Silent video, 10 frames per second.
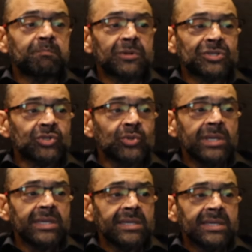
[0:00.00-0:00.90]

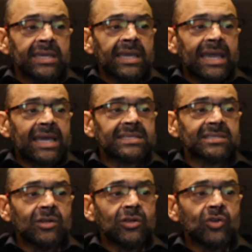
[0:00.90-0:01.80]
patchouli has
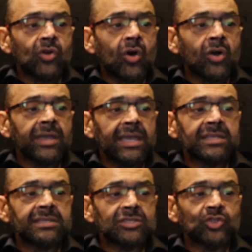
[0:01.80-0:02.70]
a long
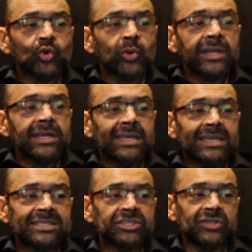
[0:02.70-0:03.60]
and storied
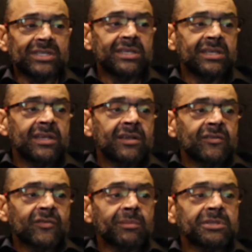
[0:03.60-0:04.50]
history,
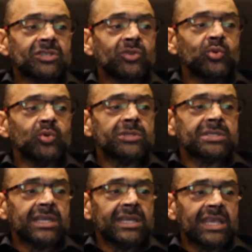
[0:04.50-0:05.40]
from its
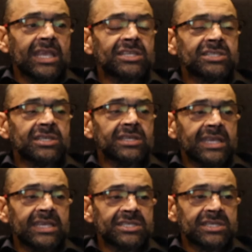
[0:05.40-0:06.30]
use in ancient
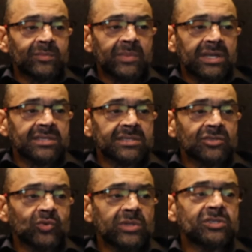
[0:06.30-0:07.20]
Asian medicine
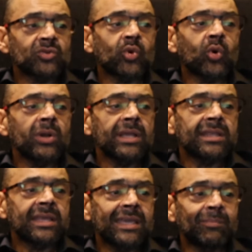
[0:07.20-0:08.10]
to its role in
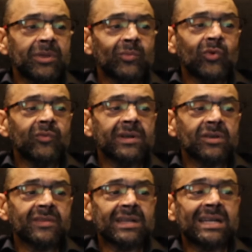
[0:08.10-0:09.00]
the hippie movement
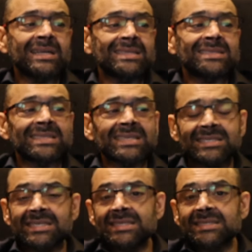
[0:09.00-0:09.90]
of the
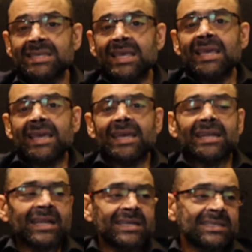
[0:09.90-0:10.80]
1960s
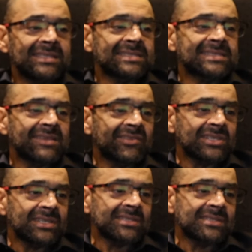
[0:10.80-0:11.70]
and
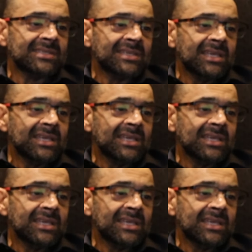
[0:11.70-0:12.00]
1970s.